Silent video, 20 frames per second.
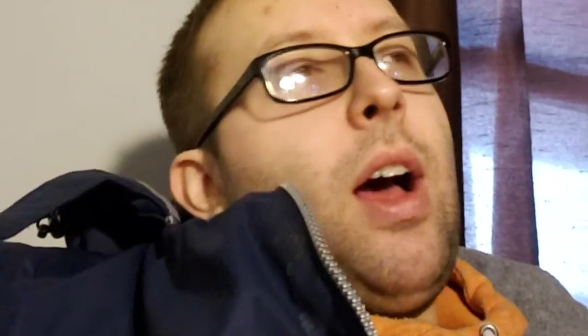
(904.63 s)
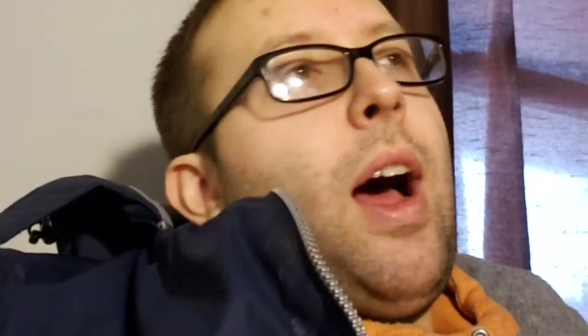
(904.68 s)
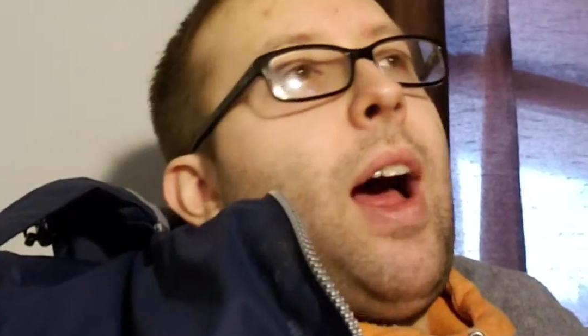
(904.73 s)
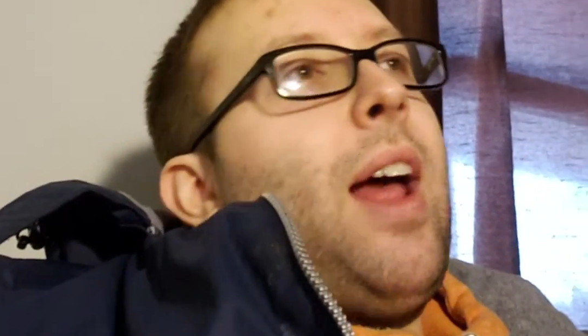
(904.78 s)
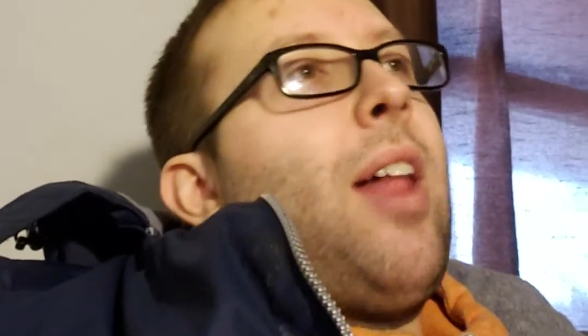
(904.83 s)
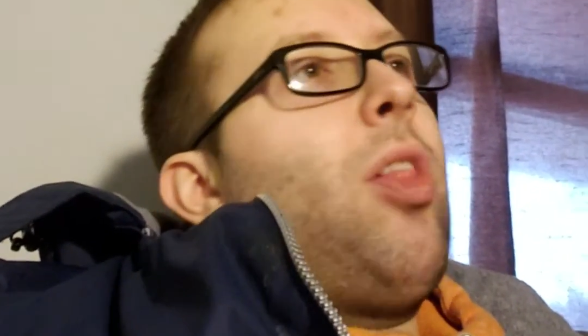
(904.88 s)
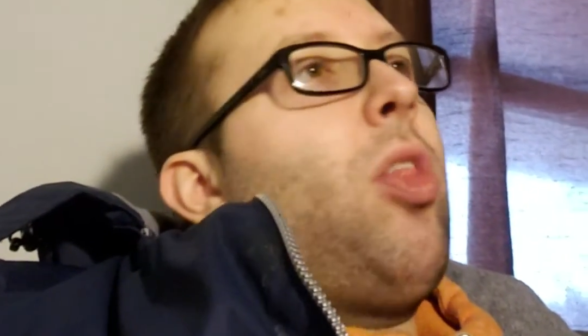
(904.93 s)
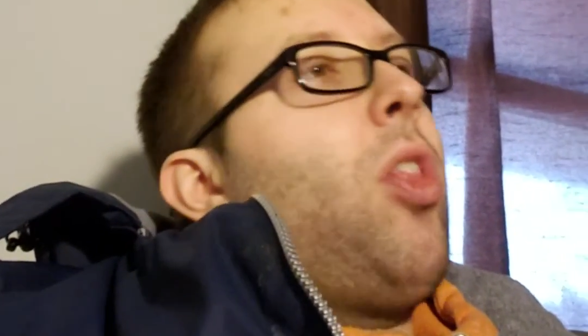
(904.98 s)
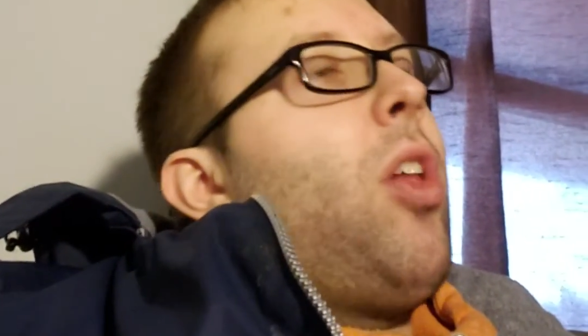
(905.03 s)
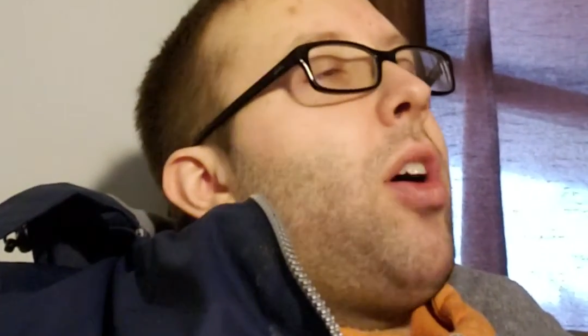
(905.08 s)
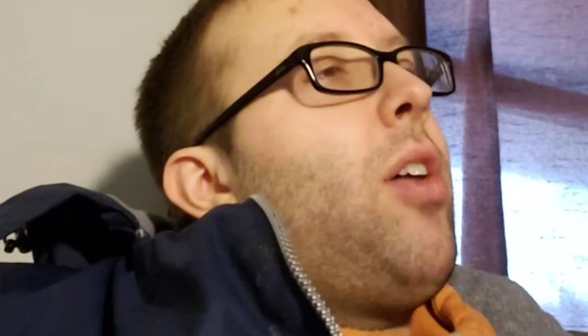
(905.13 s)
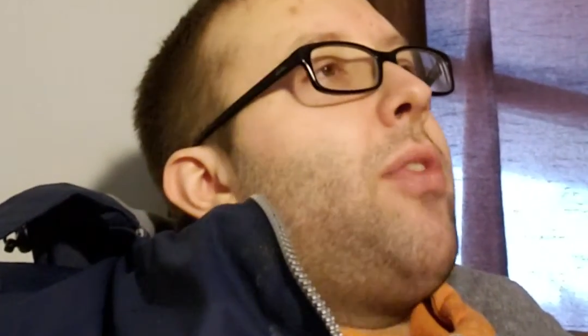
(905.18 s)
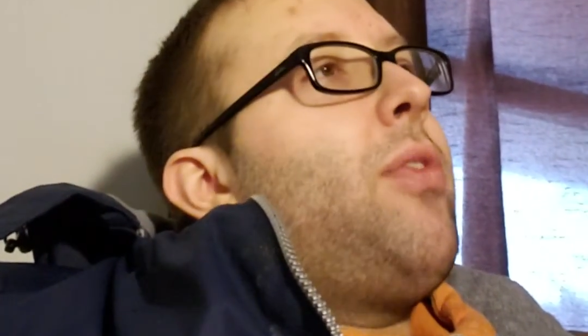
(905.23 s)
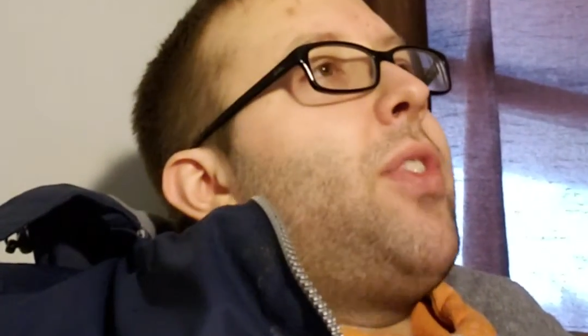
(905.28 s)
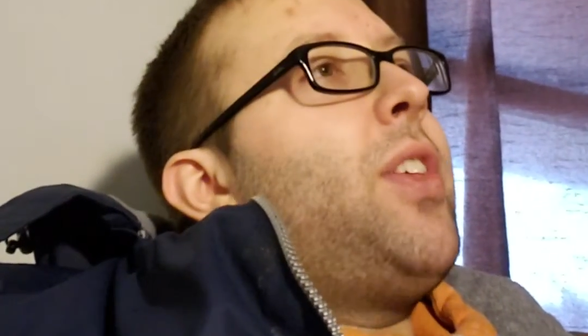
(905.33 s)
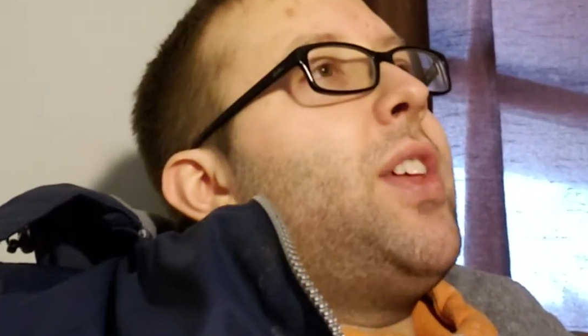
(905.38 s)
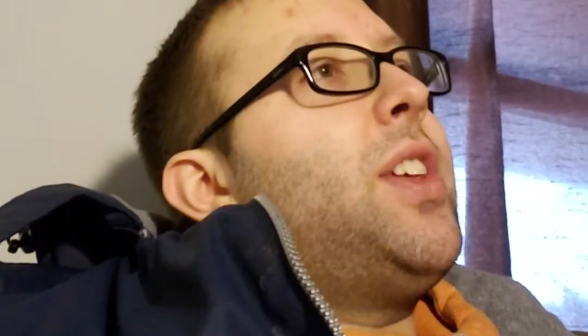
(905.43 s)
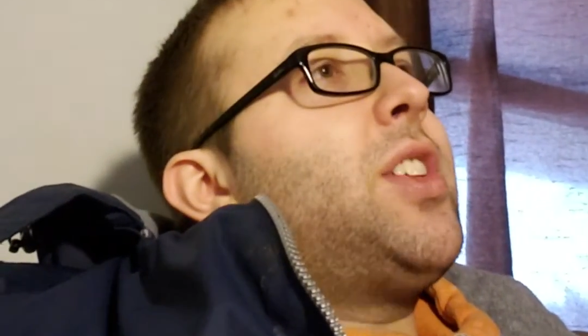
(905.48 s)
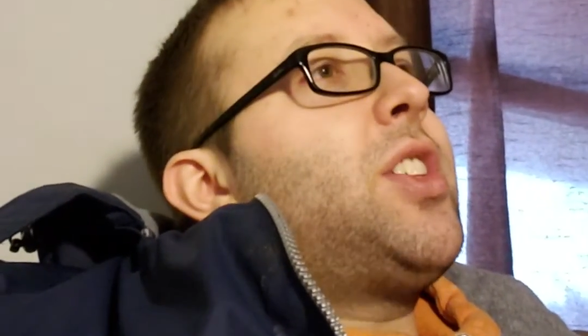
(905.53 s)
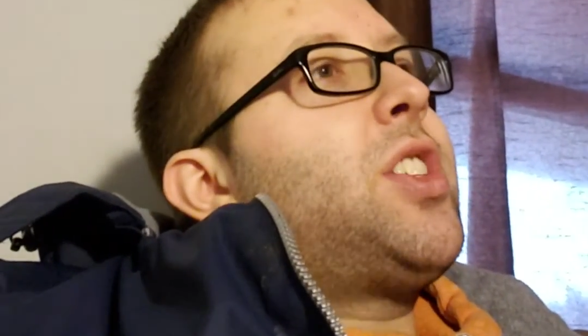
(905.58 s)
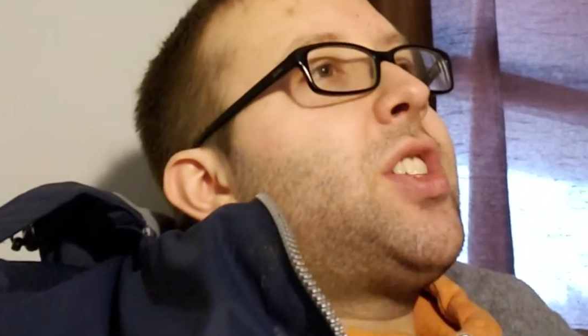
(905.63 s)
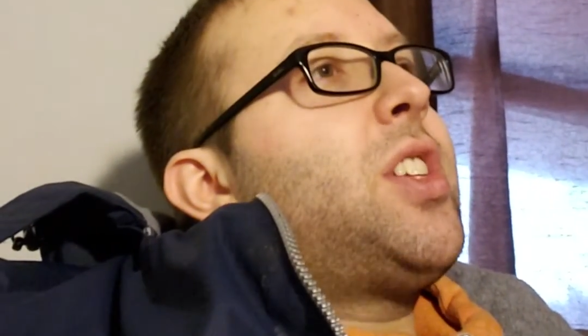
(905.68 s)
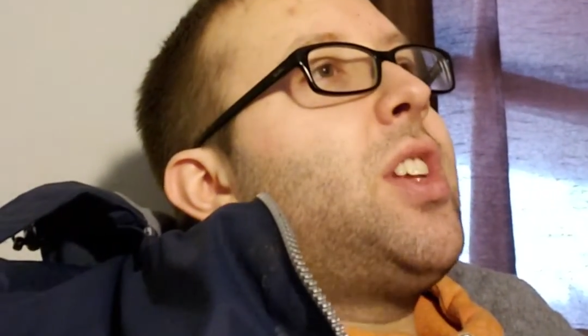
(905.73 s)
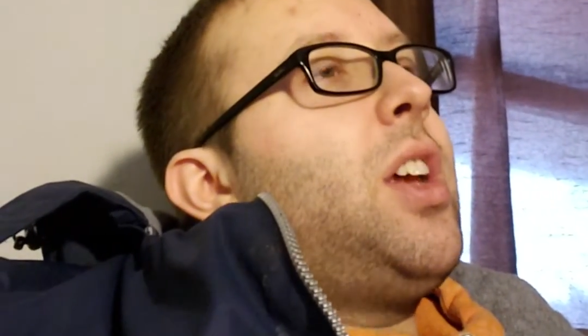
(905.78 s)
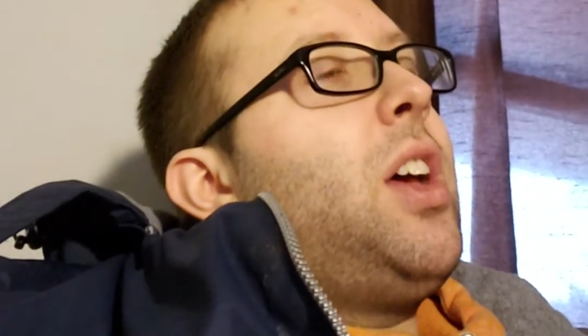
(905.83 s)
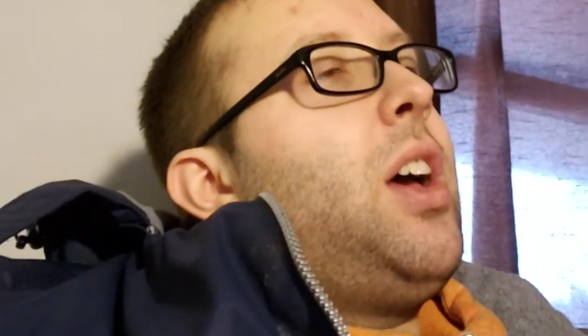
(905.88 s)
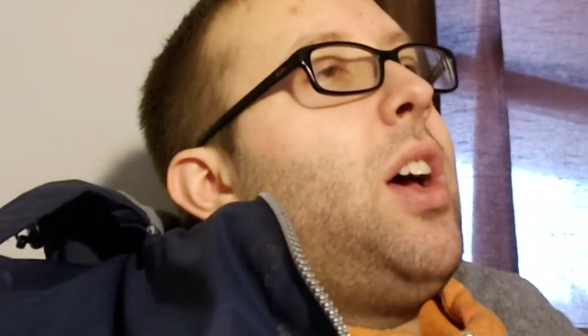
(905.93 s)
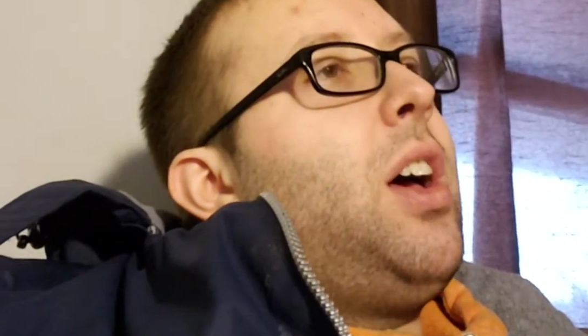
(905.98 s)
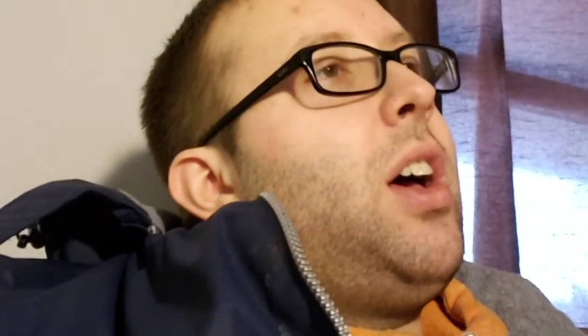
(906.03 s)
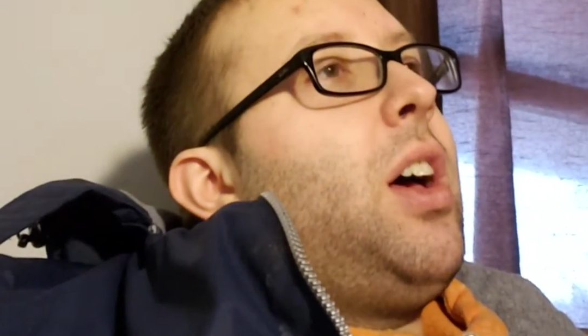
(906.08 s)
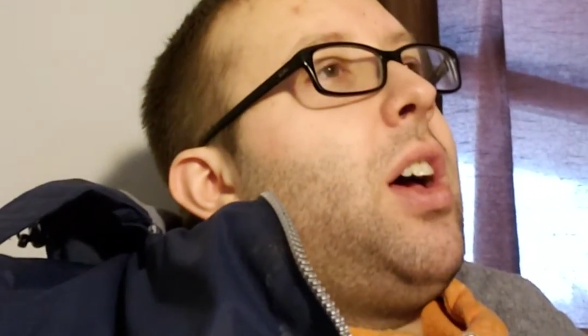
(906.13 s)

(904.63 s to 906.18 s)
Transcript: I love this